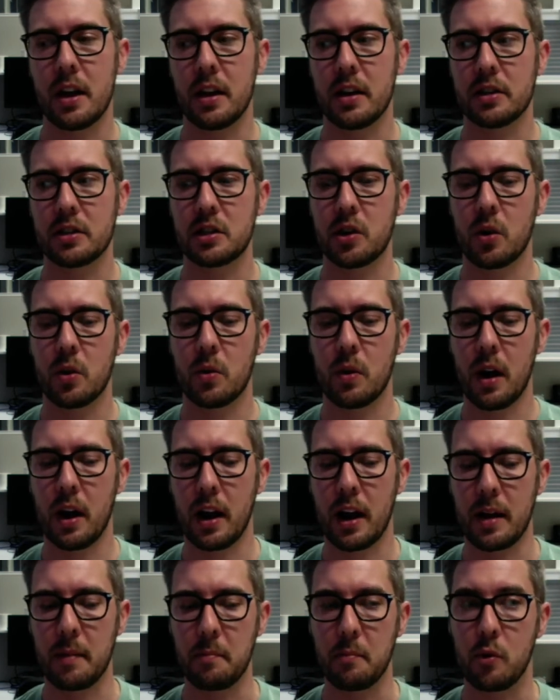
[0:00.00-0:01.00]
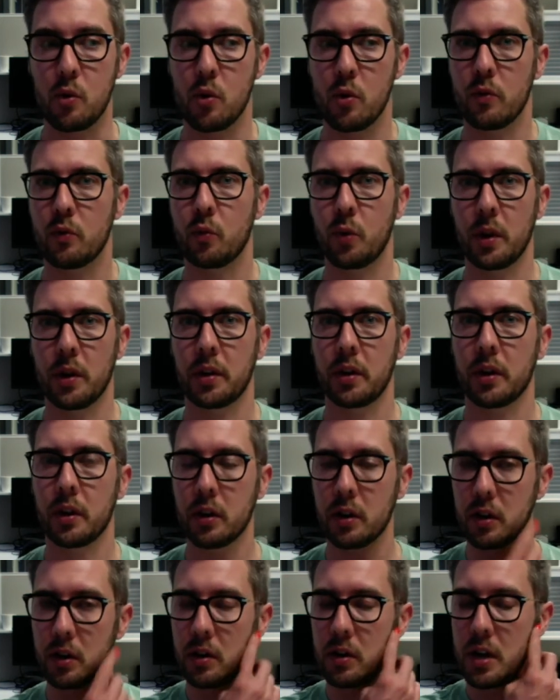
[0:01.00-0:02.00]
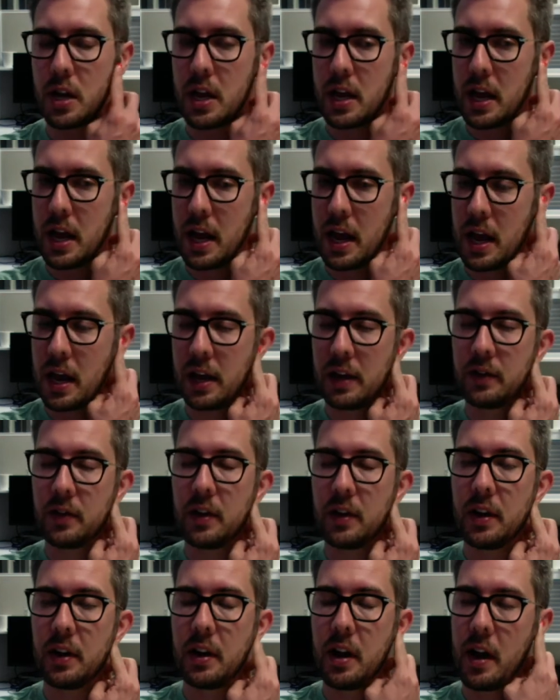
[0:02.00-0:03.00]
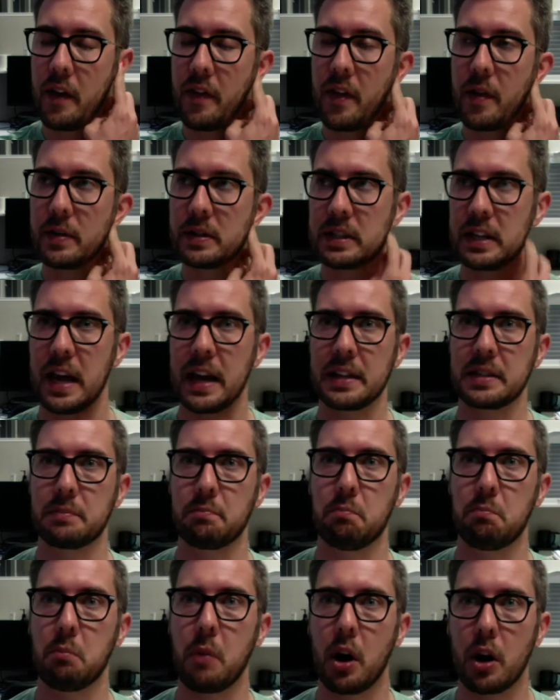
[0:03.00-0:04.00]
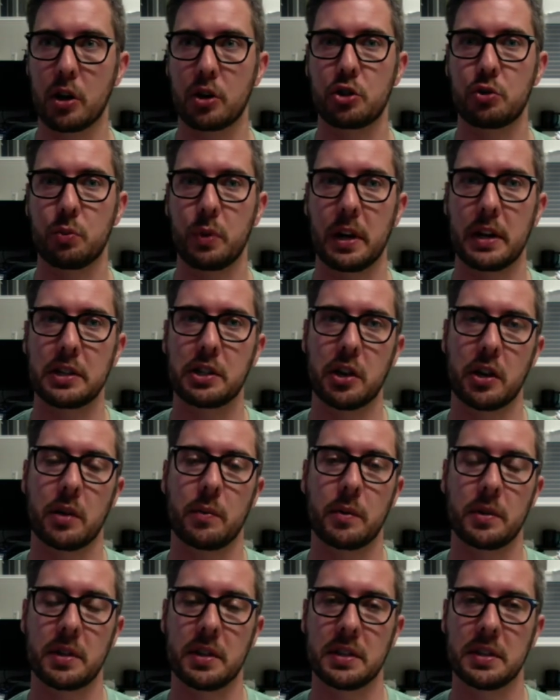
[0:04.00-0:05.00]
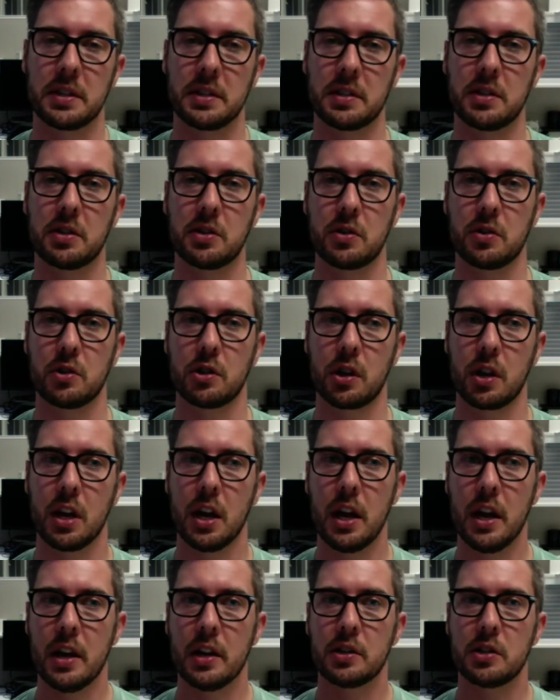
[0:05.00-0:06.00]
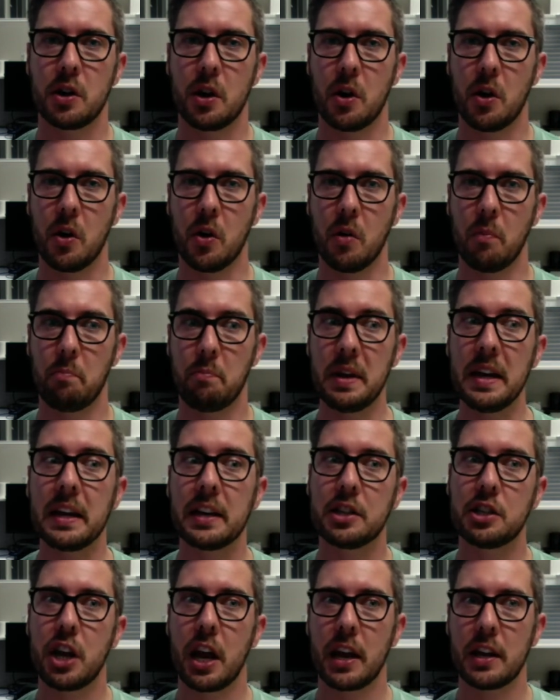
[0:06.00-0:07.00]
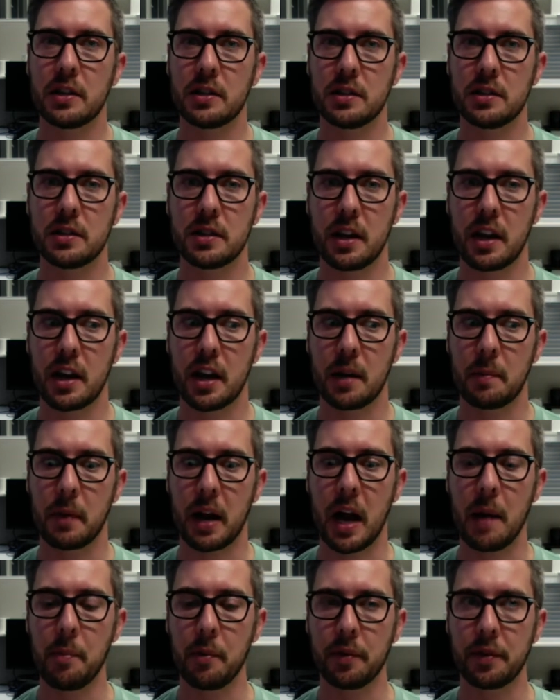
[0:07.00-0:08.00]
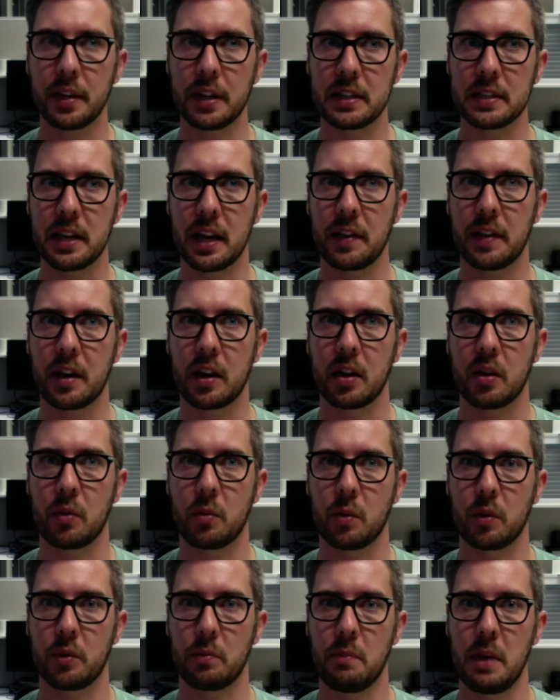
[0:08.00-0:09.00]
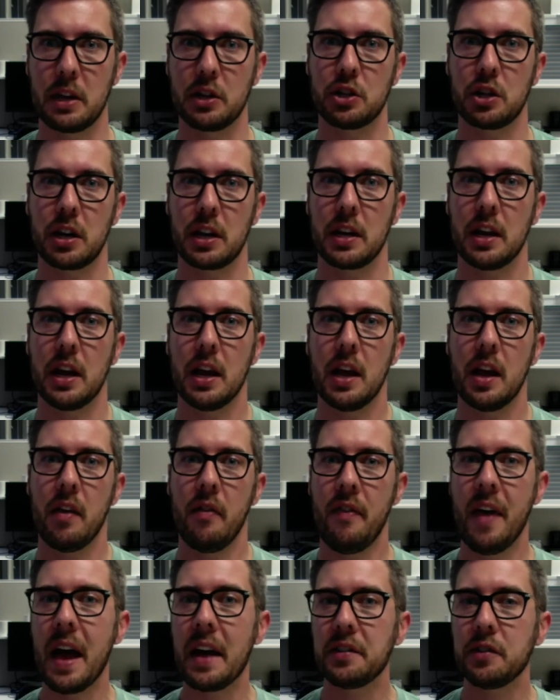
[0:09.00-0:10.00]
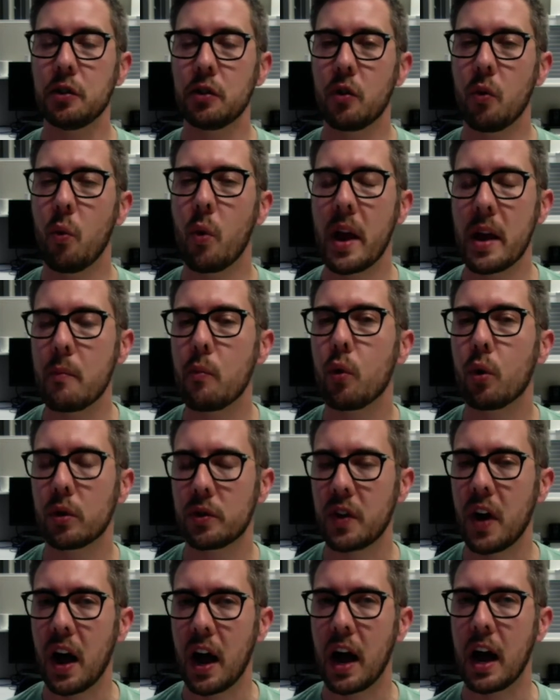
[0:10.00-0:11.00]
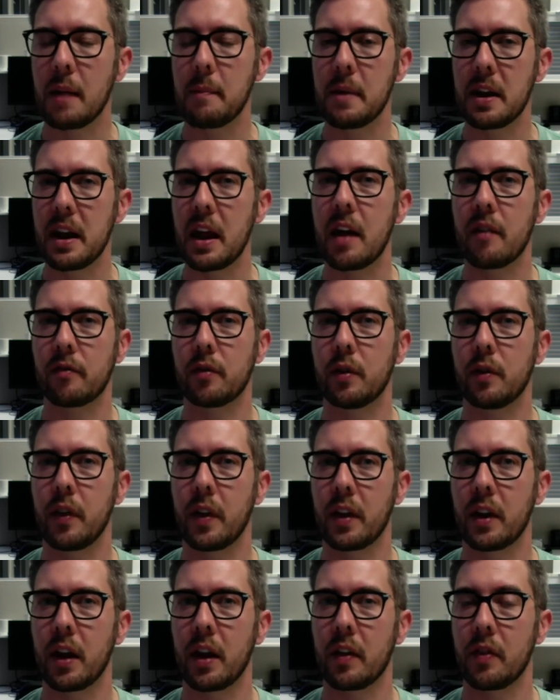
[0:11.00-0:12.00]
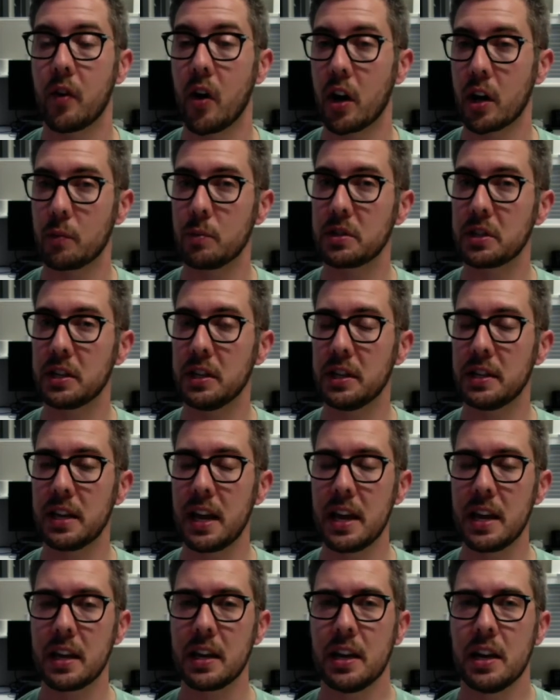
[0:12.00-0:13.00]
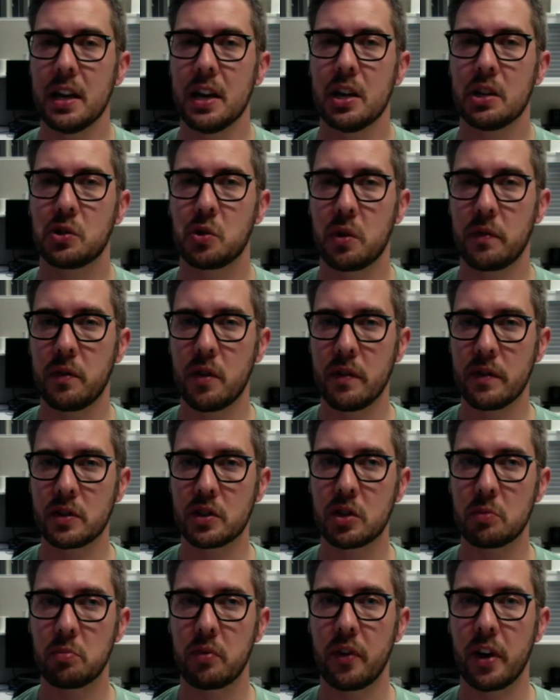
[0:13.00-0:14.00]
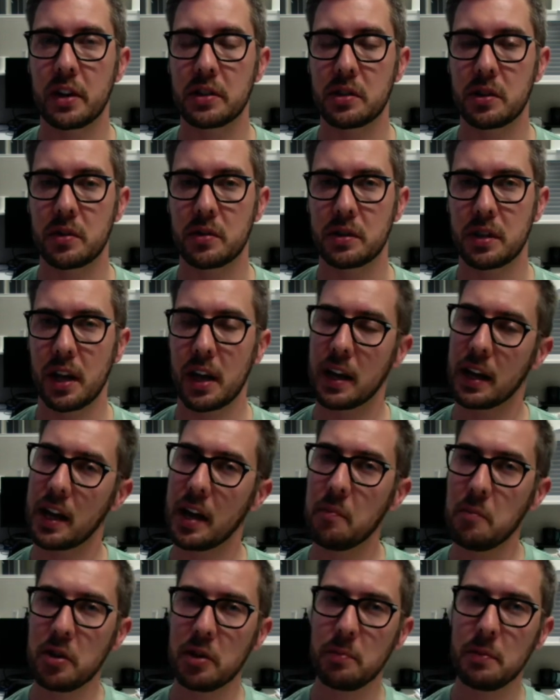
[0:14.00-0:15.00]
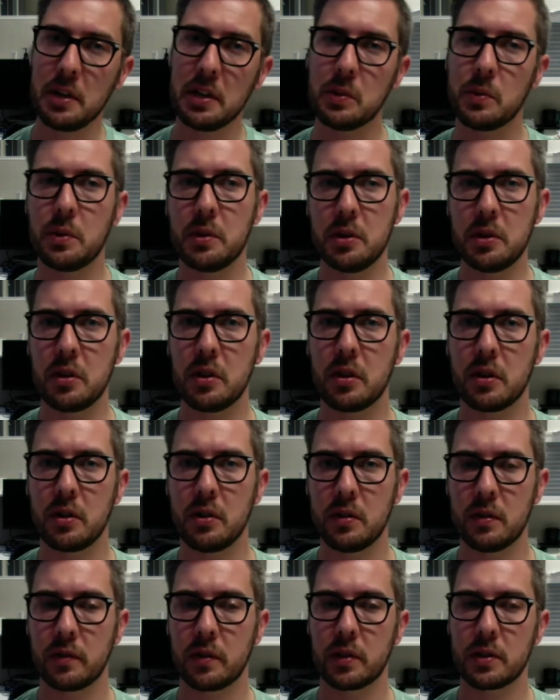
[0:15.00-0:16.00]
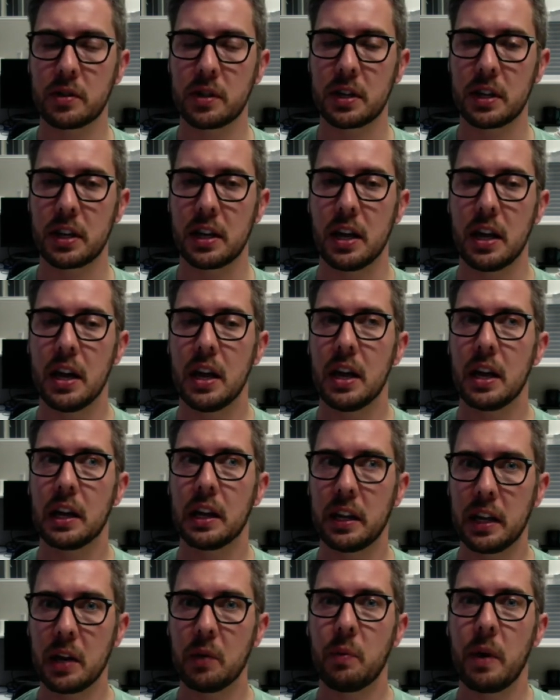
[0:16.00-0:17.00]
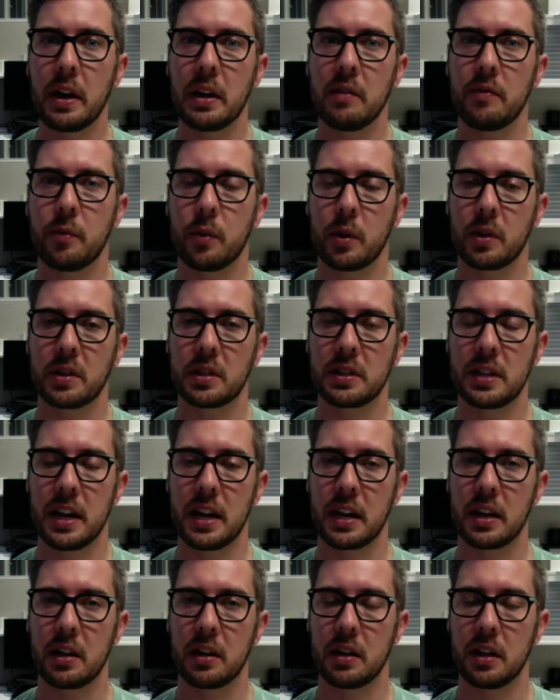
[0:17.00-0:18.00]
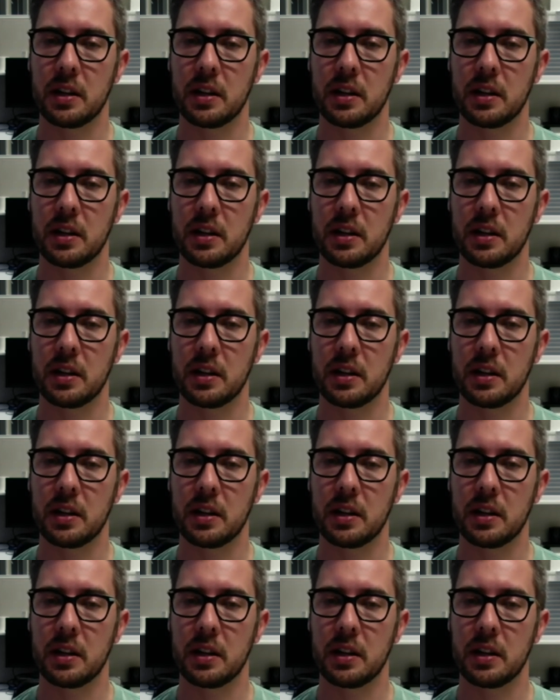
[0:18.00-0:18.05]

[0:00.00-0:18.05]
So I moved with her, and that was last March when I started with this institution. So big changes. A couple things that I think are worth mentioning. That took way more time and effort than I thought it was going to take. So if you have a supervisor who's like, come with me to a new university, get ready for it to take.